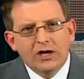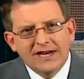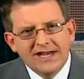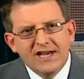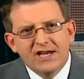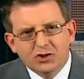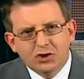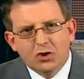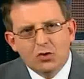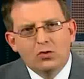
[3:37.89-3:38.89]
and he has
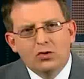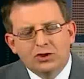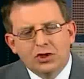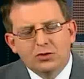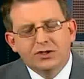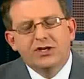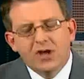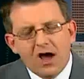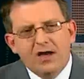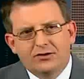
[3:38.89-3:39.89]
chosen
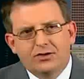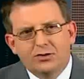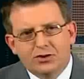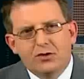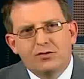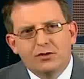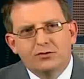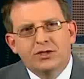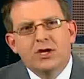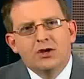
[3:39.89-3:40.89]
not to show those